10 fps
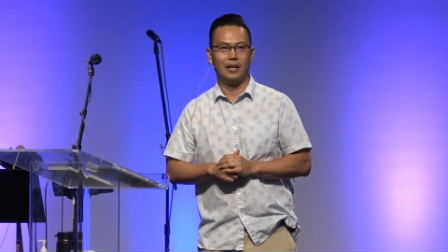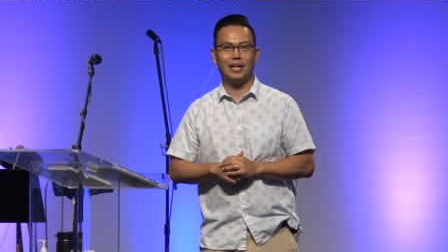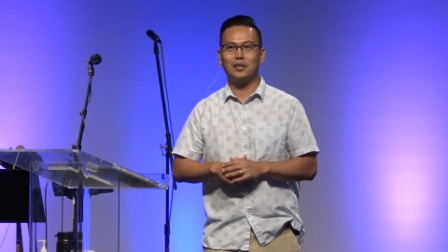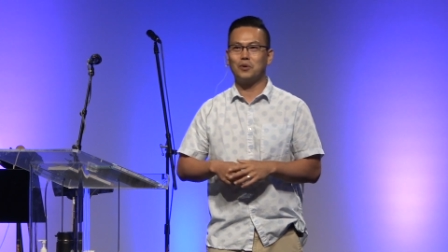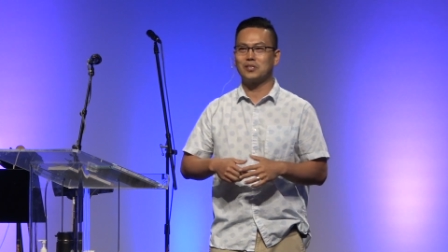
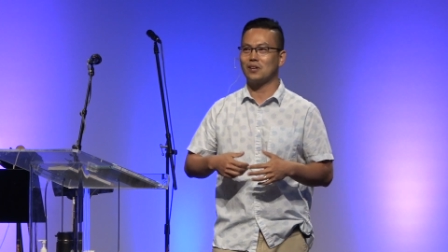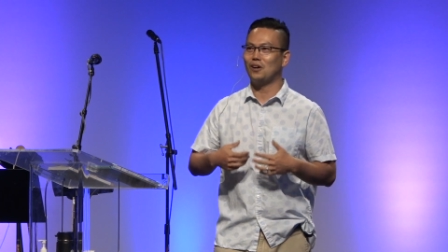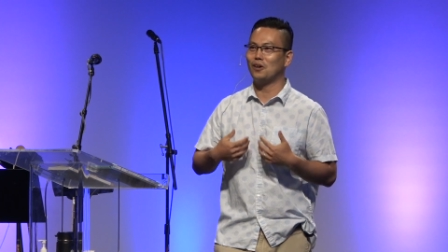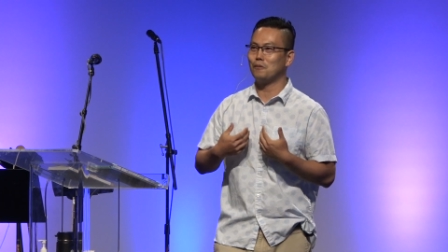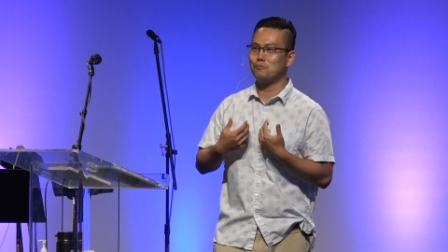And it was
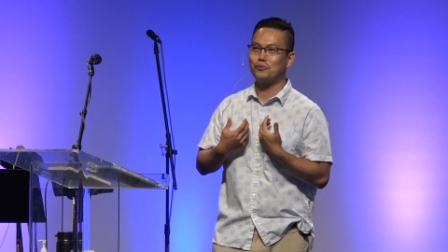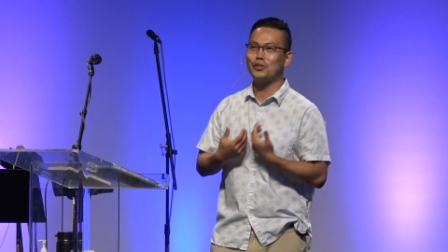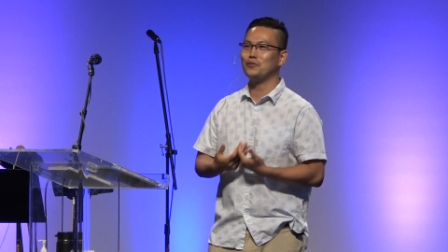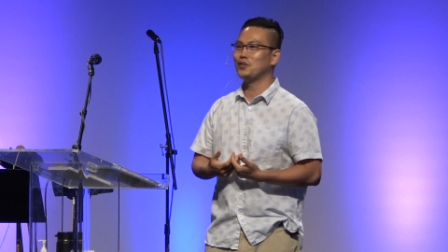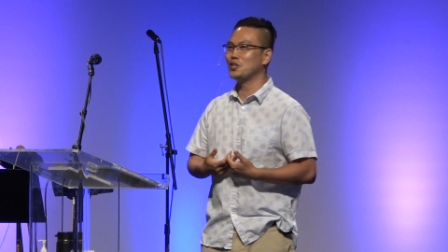our
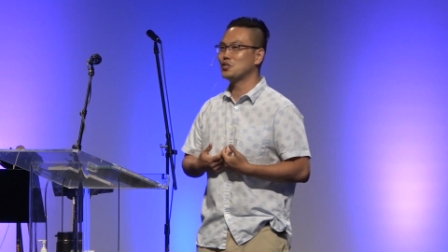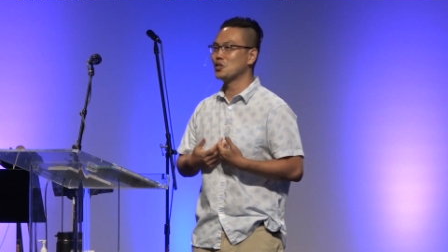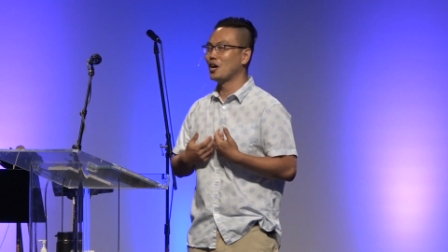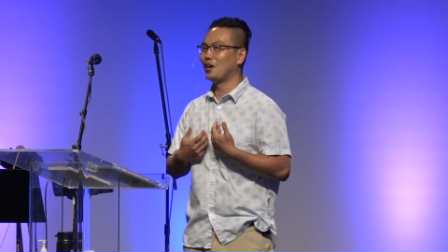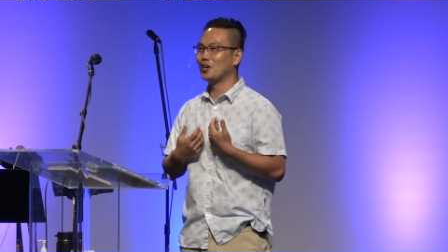privilege,
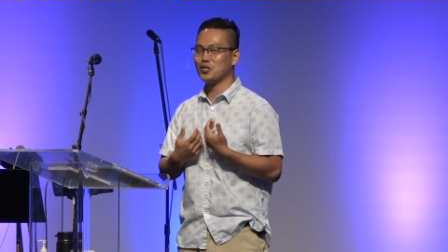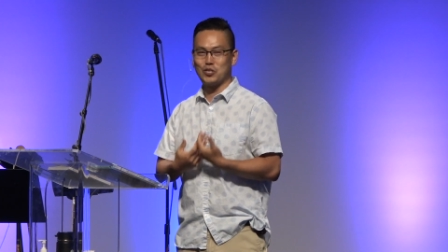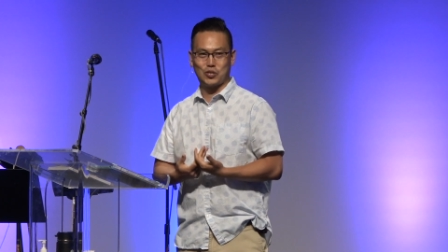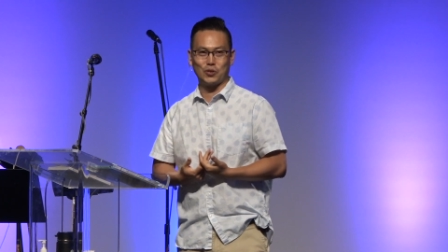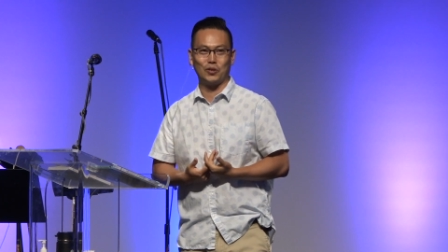our
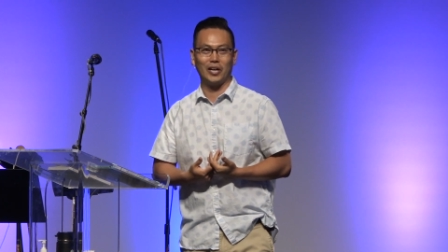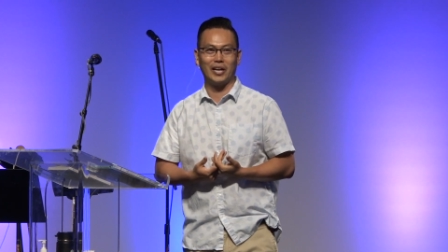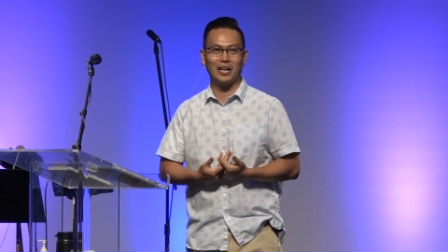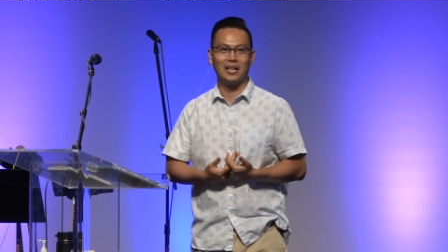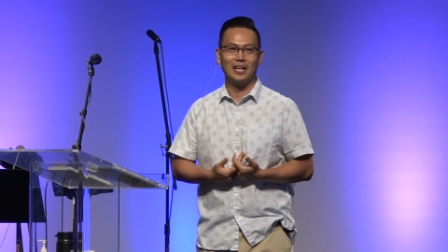
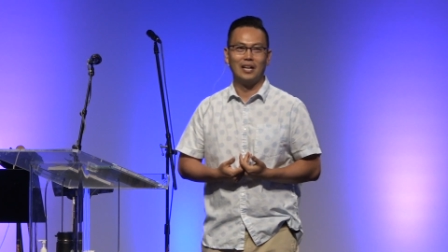joy,